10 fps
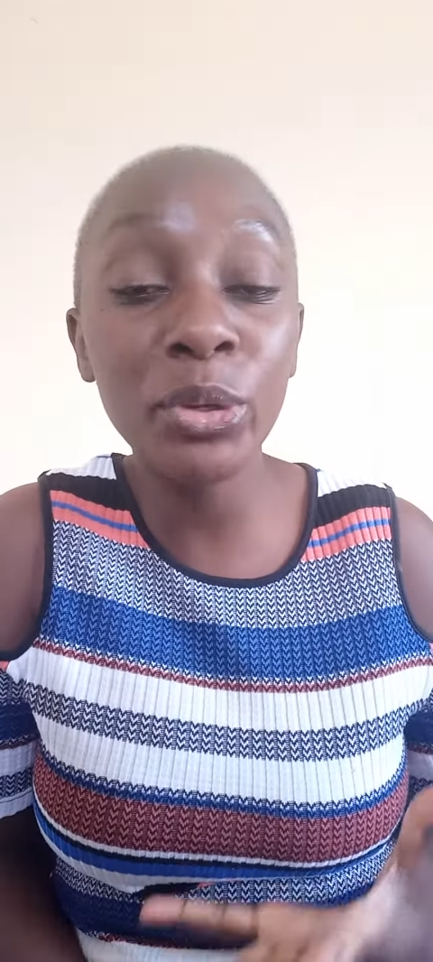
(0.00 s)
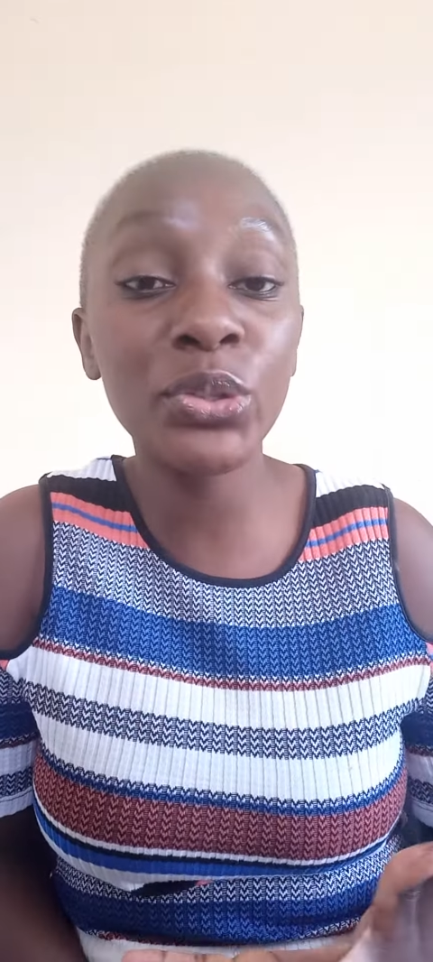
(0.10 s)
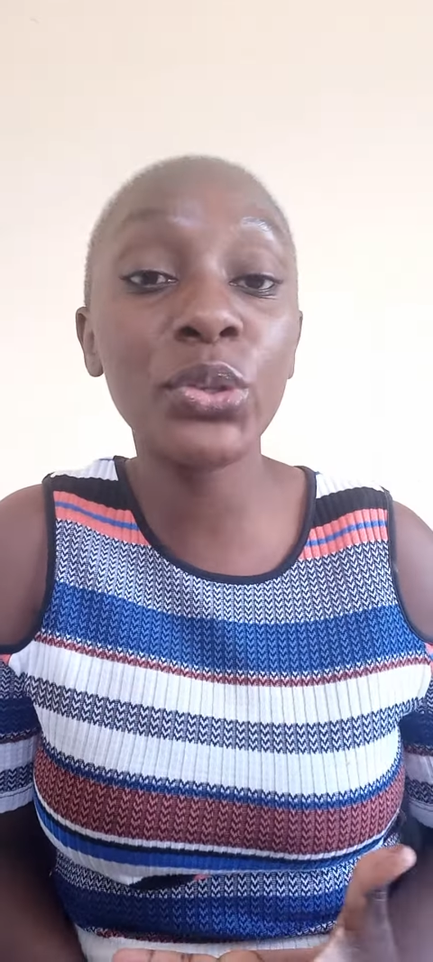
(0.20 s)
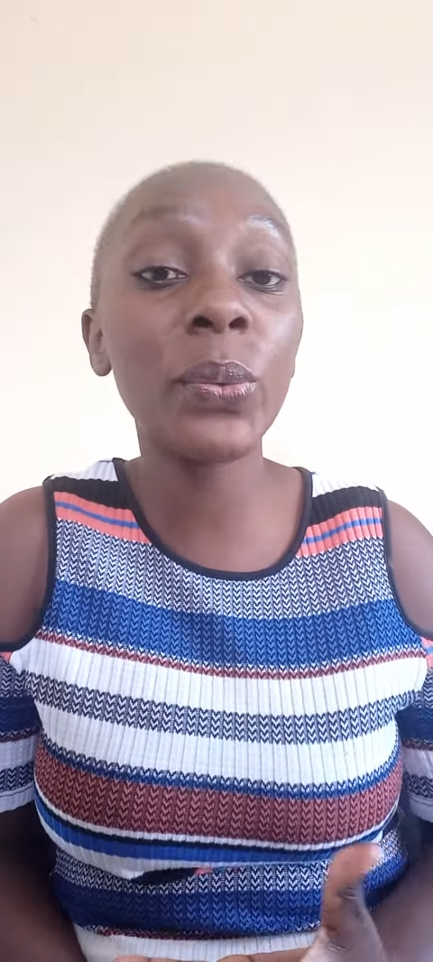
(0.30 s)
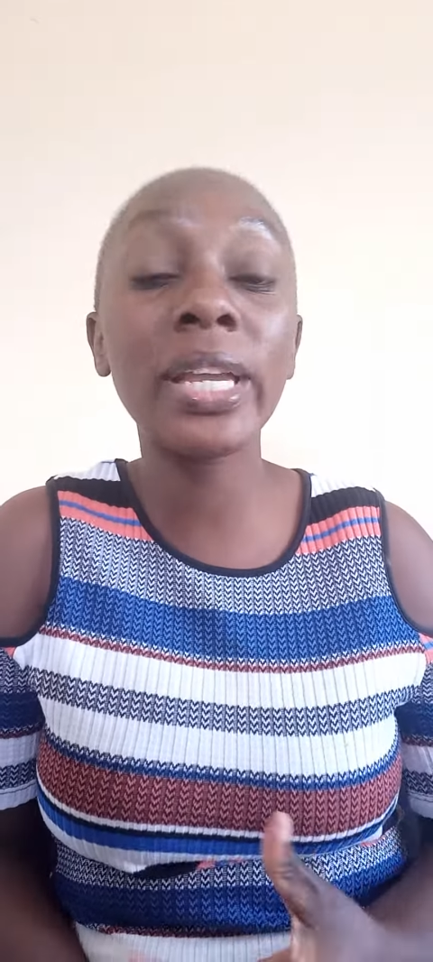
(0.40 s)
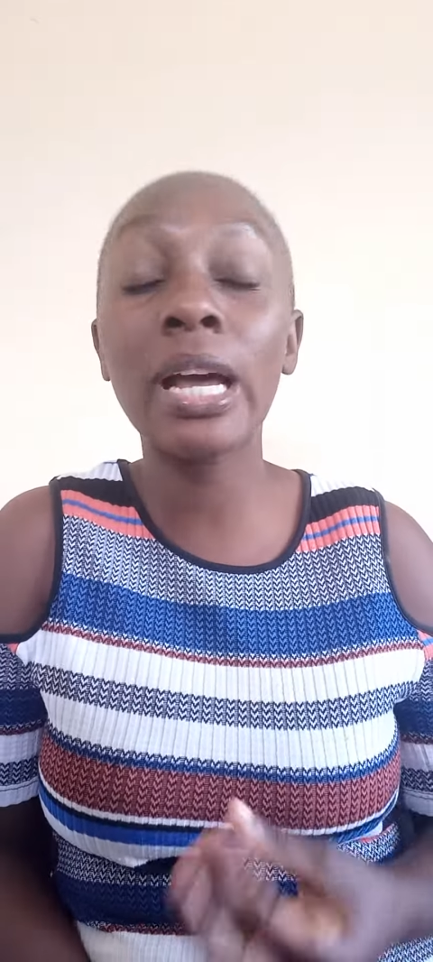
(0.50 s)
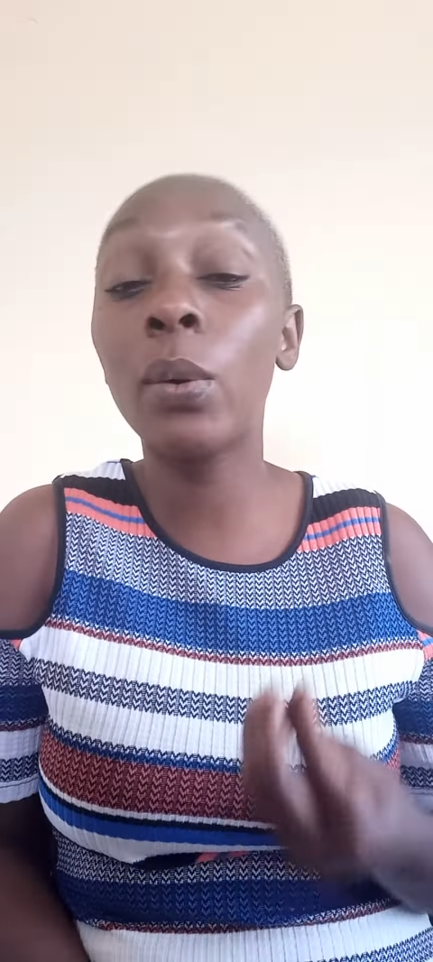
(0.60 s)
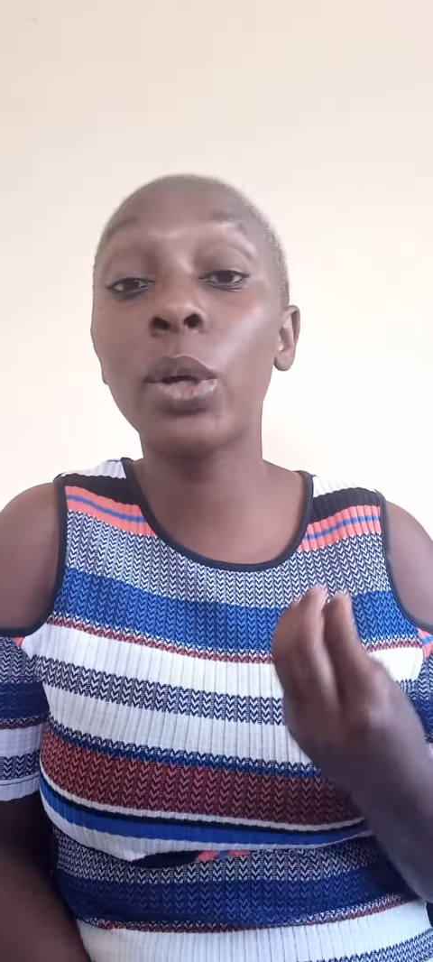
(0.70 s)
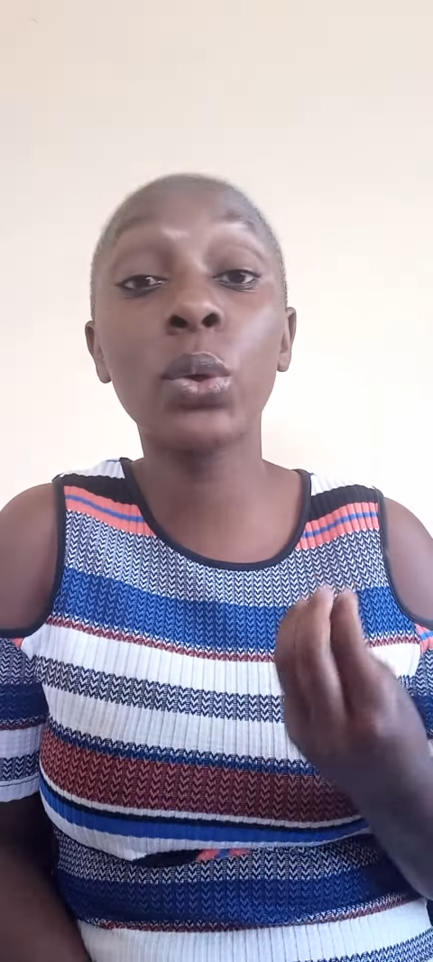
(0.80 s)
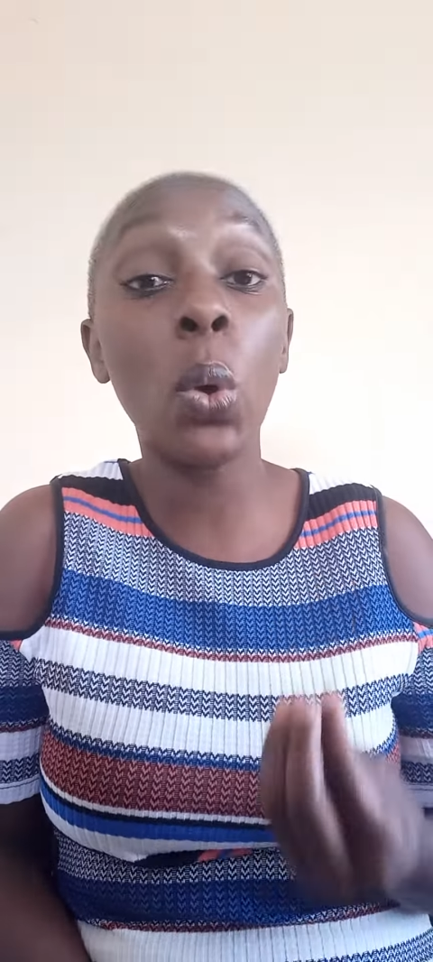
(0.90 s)
pursuing
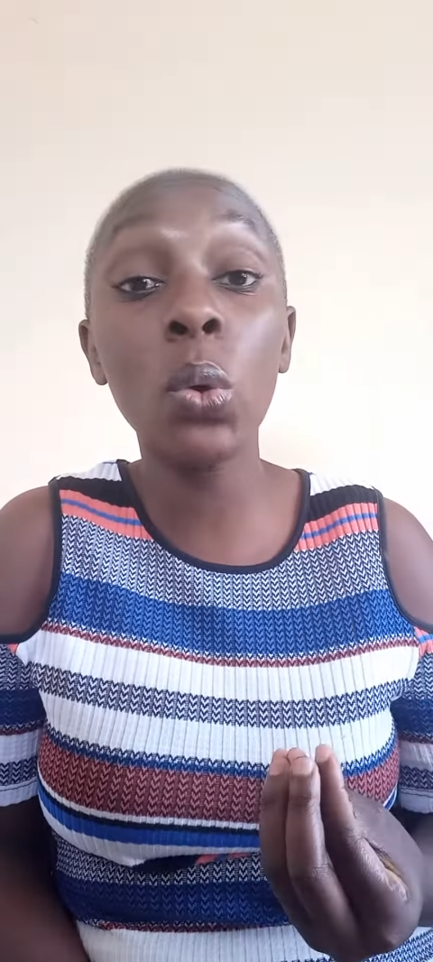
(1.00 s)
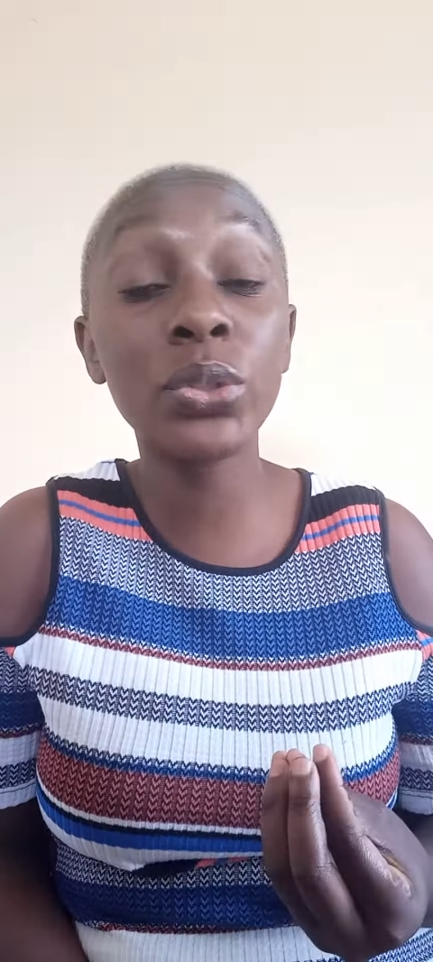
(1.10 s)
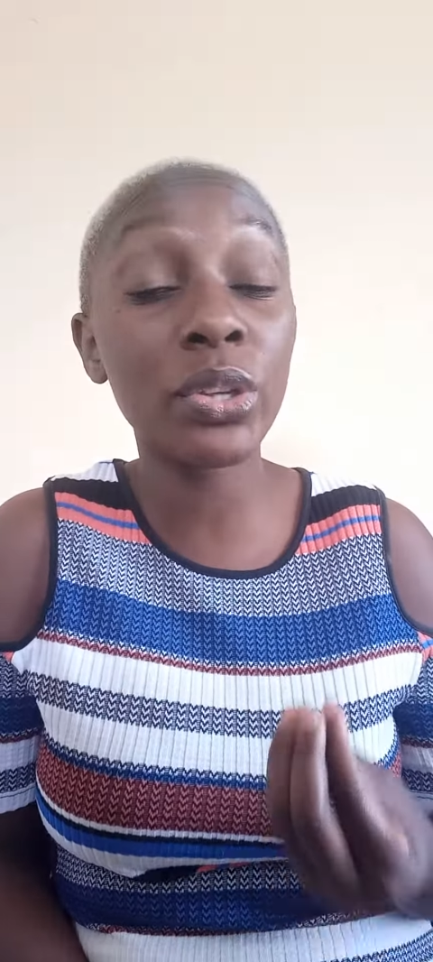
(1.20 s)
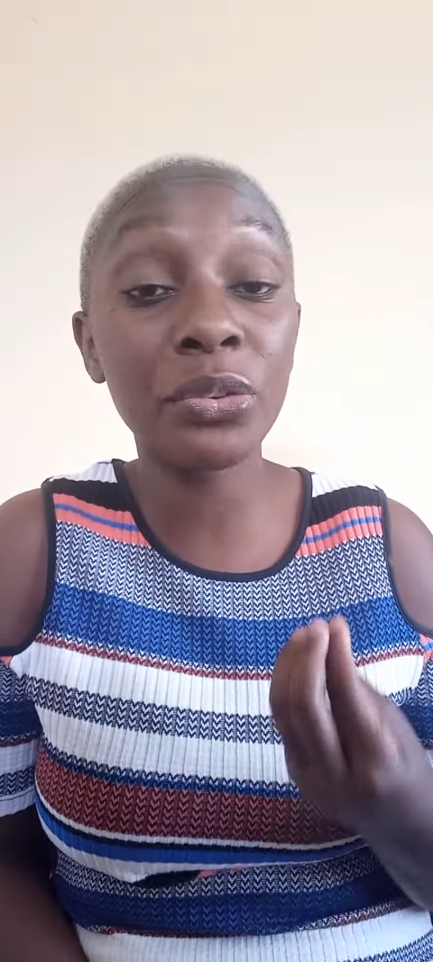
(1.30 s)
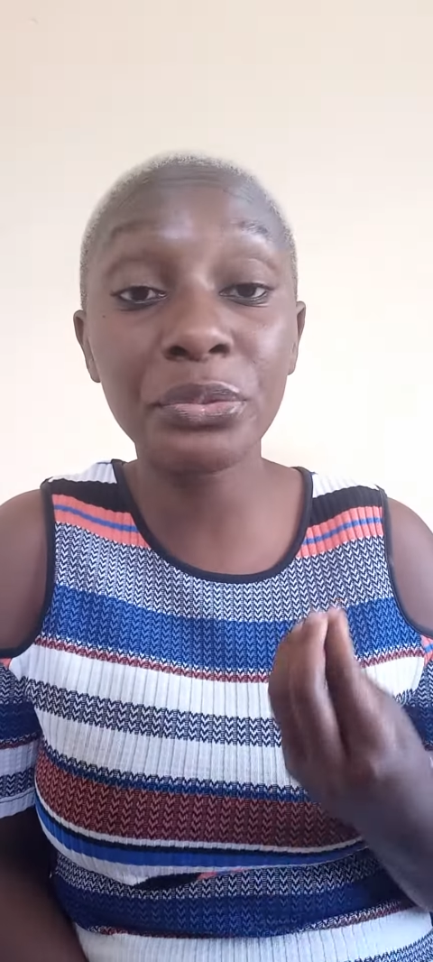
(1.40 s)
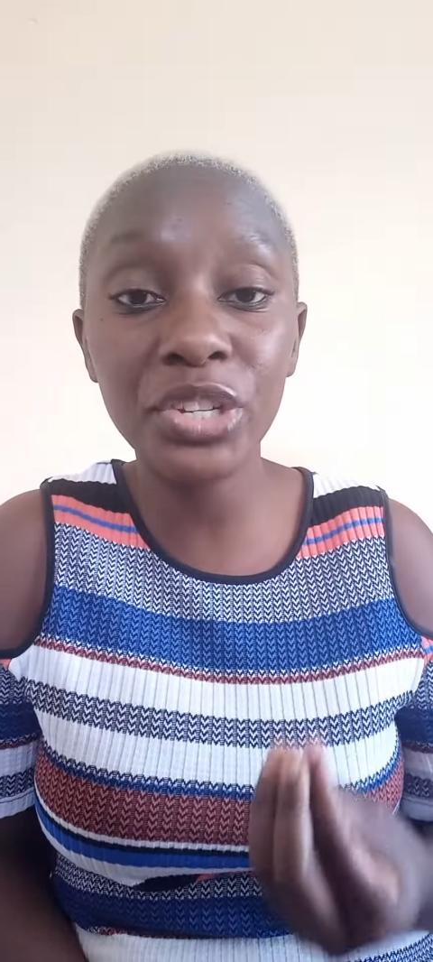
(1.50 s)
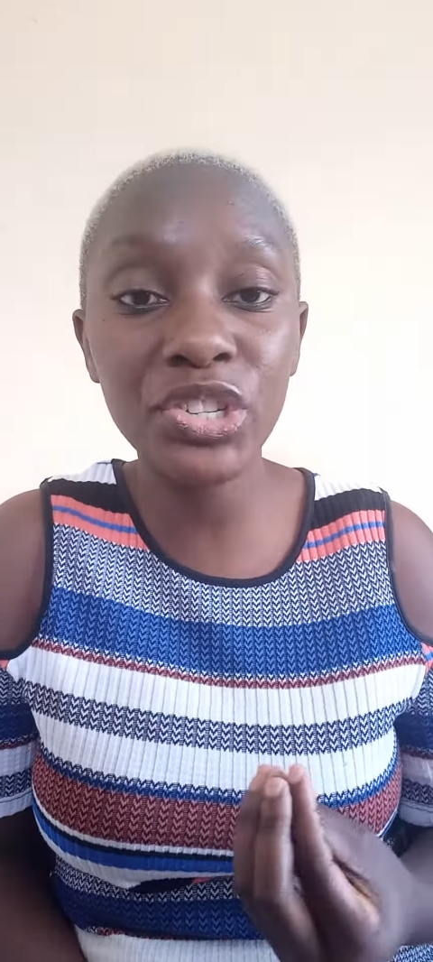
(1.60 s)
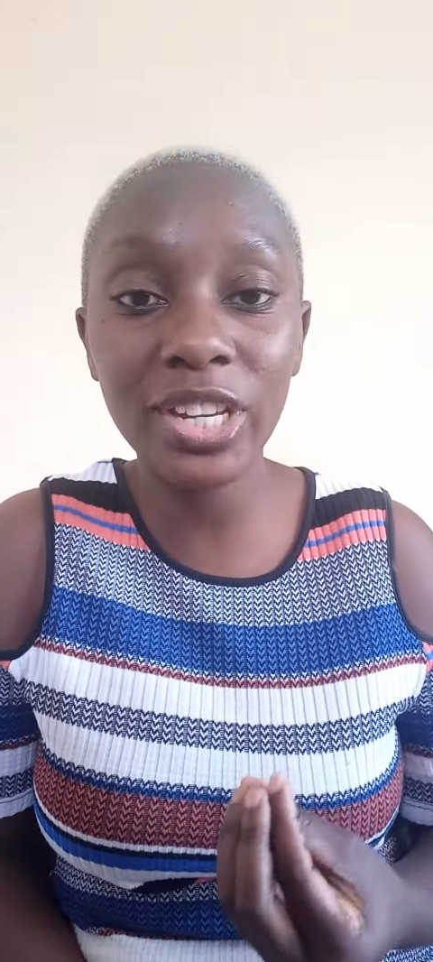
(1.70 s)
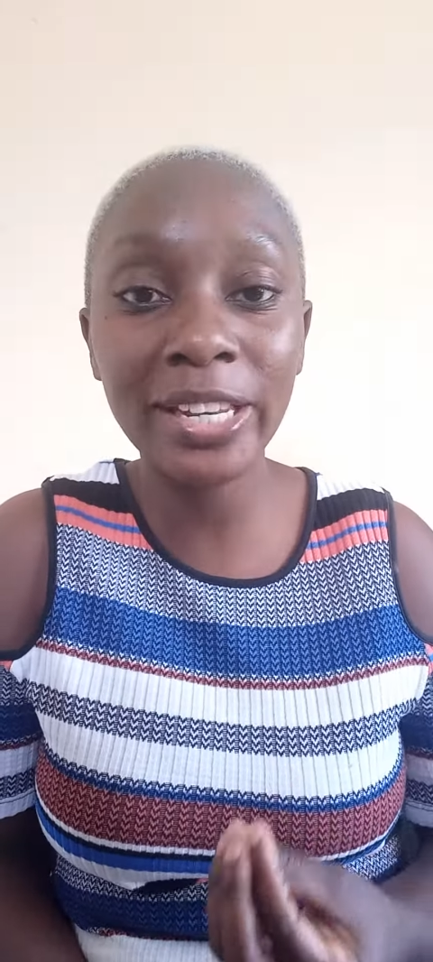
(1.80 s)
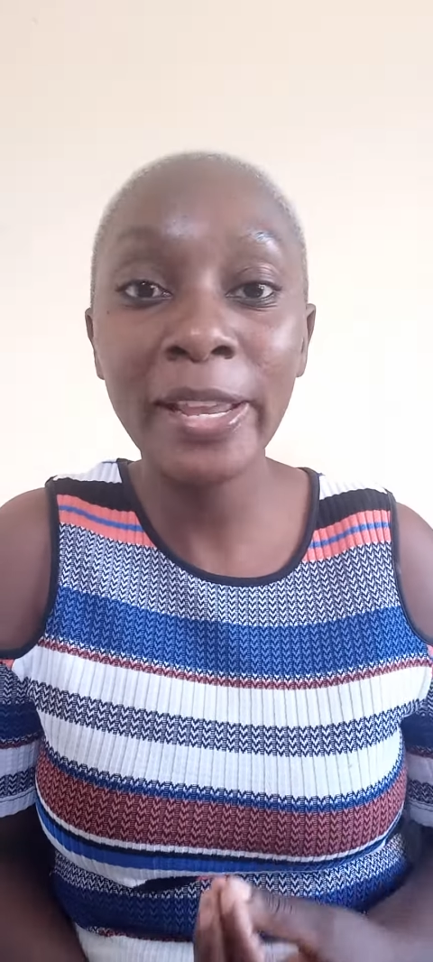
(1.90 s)
our goals or
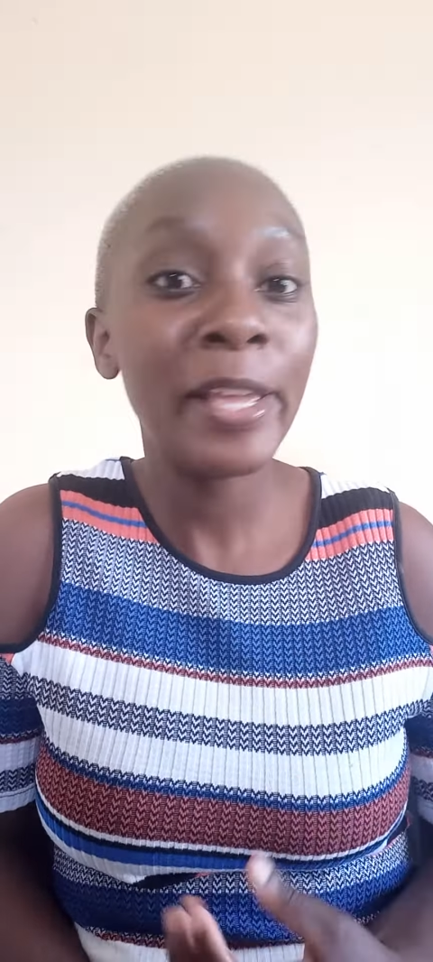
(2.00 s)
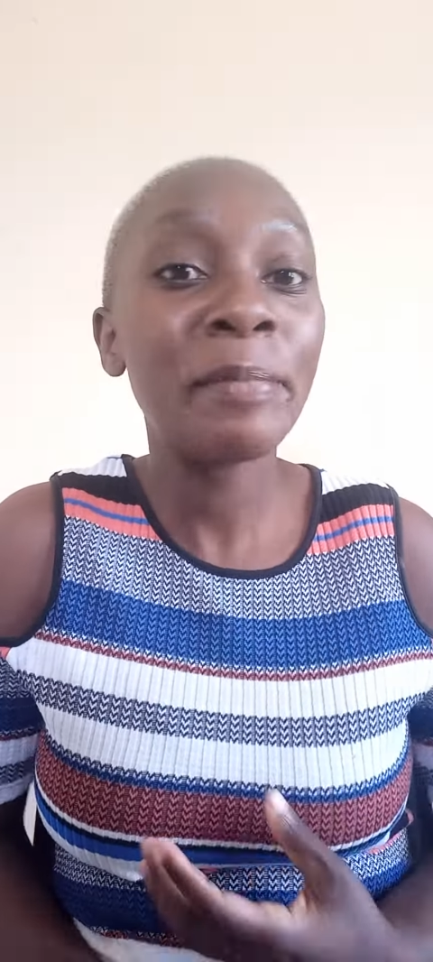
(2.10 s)
vision